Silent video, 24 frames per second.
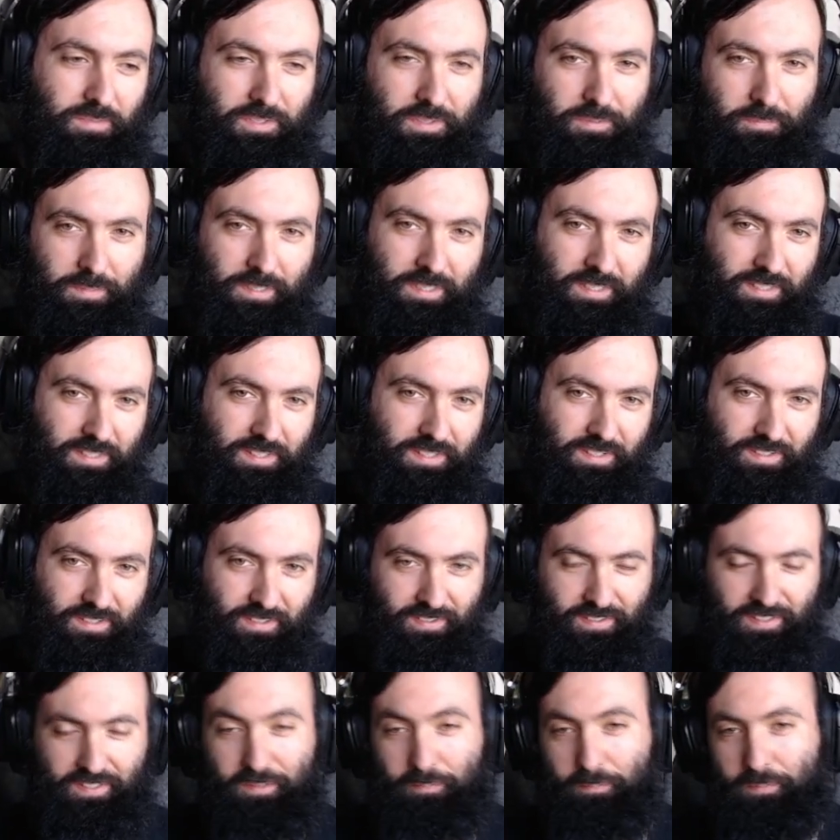to mind here
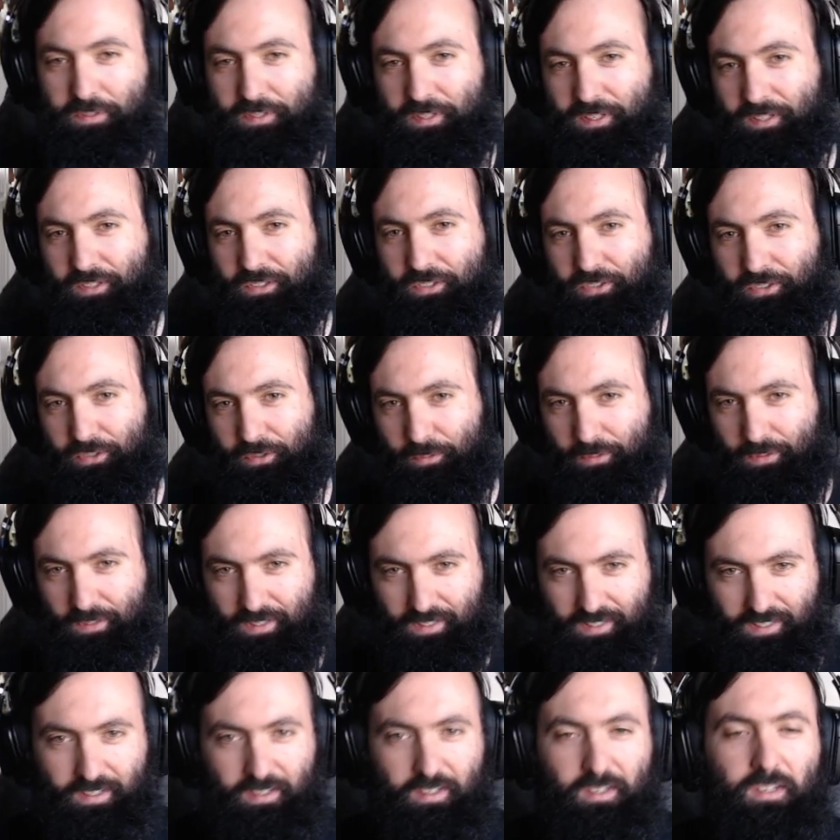that could potentially
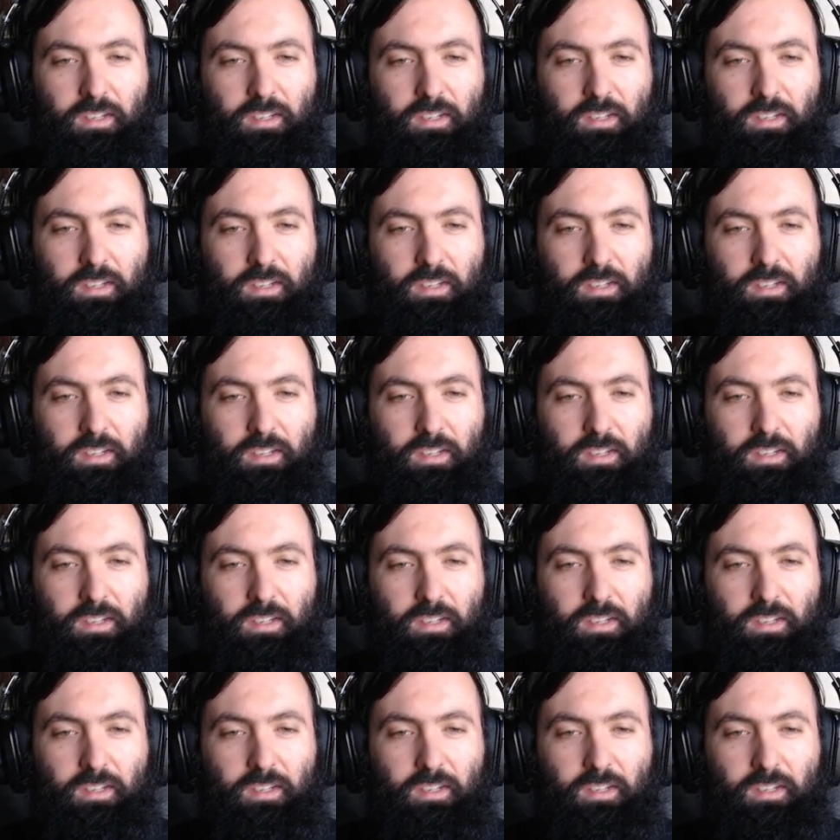work.